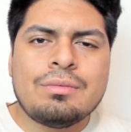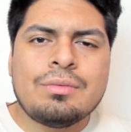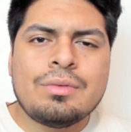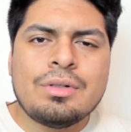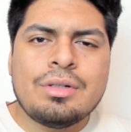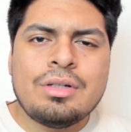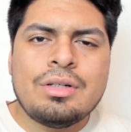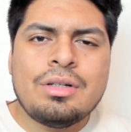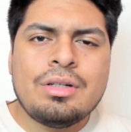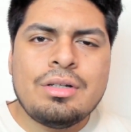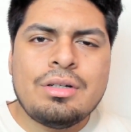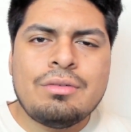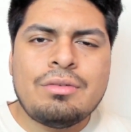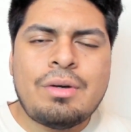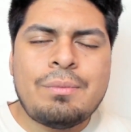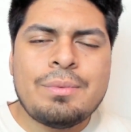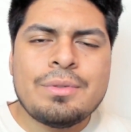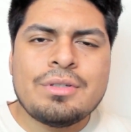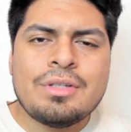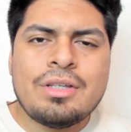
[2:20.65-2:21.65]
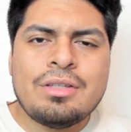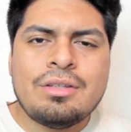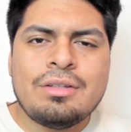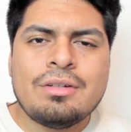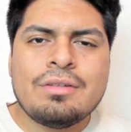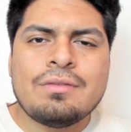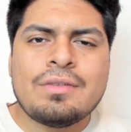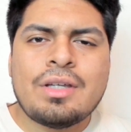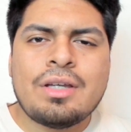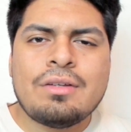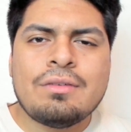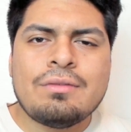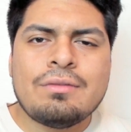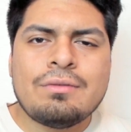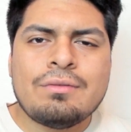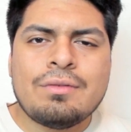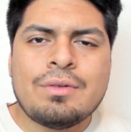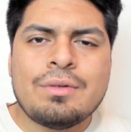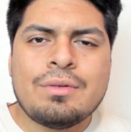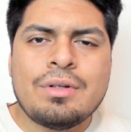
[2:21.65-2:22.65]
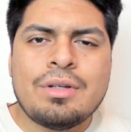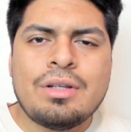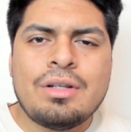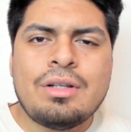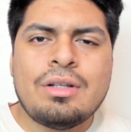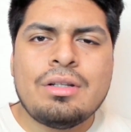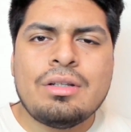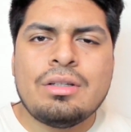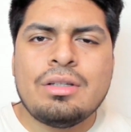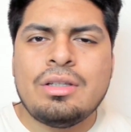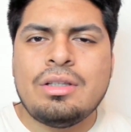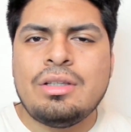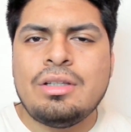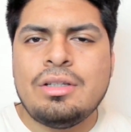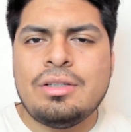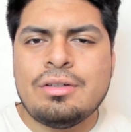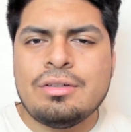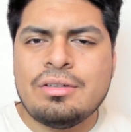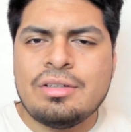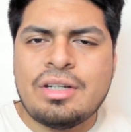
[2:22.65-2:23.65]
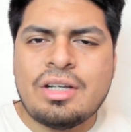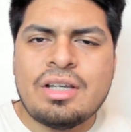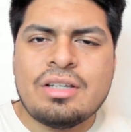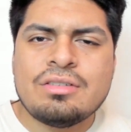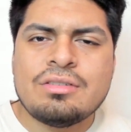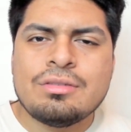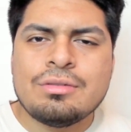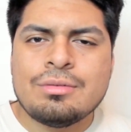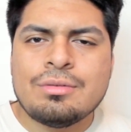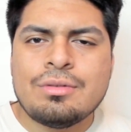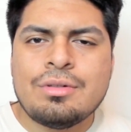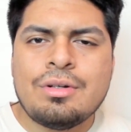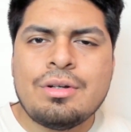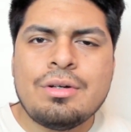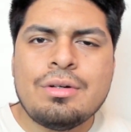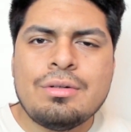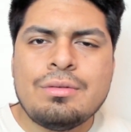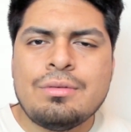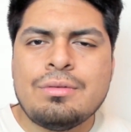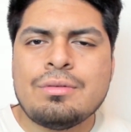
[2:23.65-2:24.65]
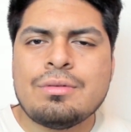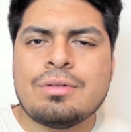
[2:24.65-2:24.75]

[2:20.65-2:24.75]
one representative that voted neither yes or no,